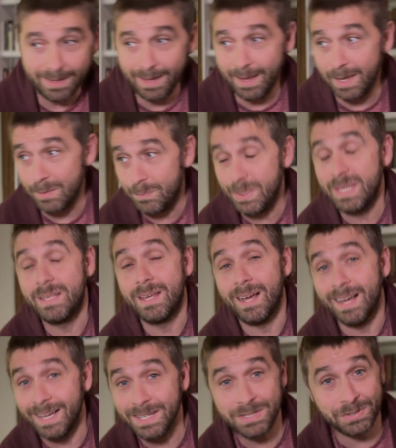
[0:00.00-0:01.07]
And
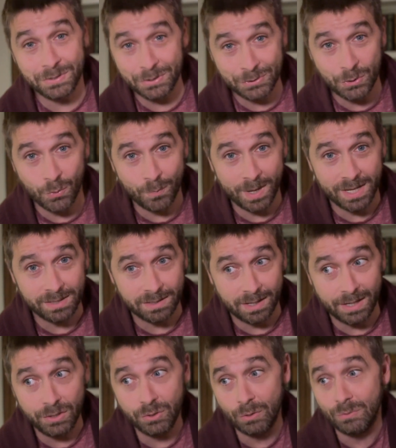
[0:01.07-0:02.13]
because there's no
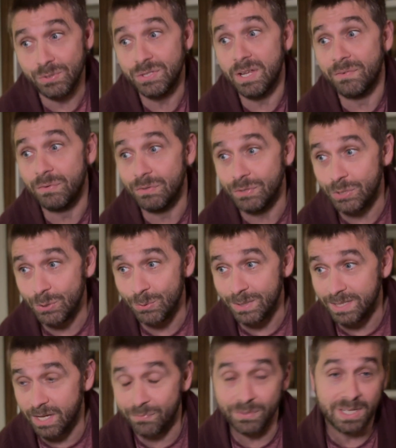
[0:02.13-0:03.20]
baseline, stuff he'll do
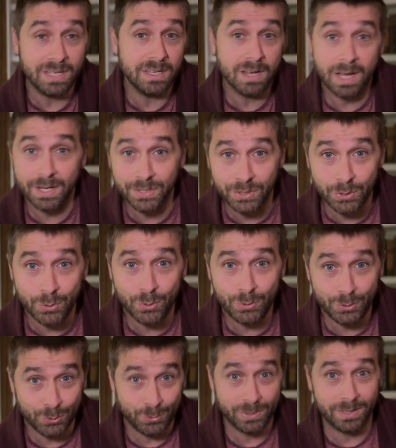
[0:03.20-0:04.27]
and definitely not do
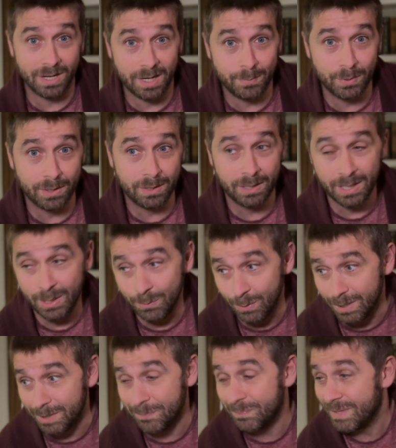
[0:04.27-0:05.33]
to his neighbor,
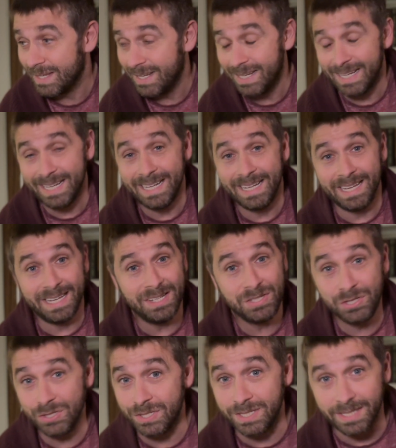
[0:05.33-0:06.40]
well, he's
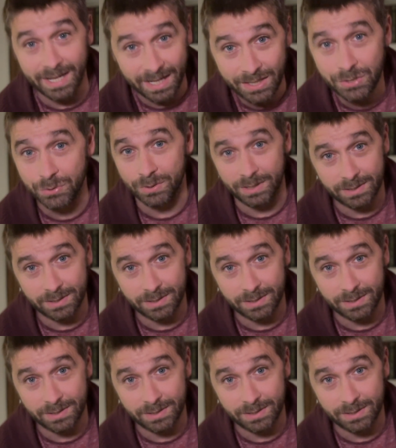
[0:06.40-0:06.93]
just dangerous.